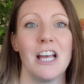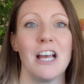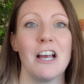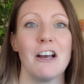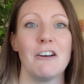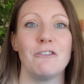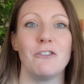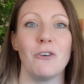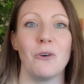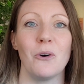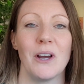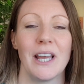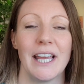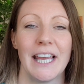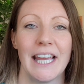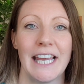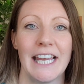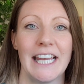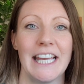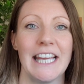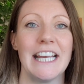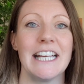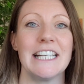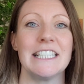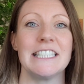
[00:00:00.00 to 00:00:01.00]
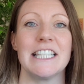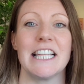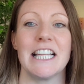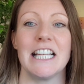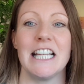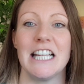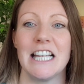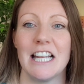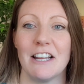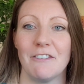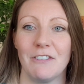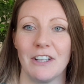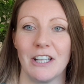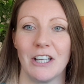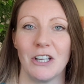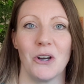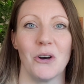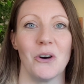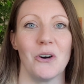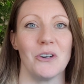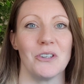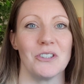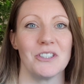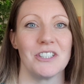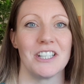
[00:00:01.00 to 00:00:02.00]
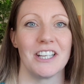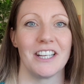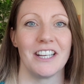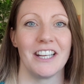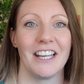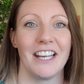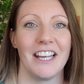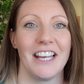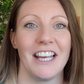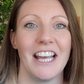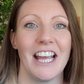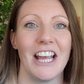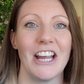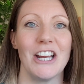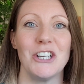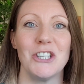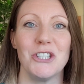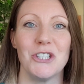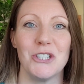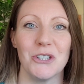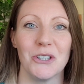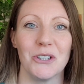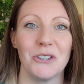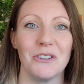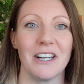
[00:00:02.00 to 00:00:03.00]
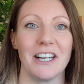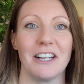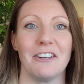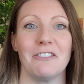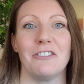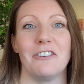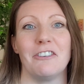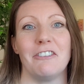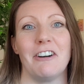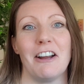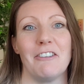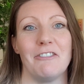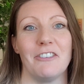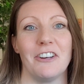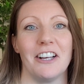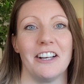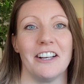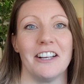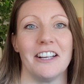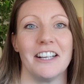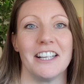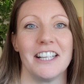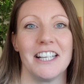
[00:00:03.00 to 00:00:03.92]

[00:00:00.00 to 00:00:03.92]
For he is the living God, enduring forever.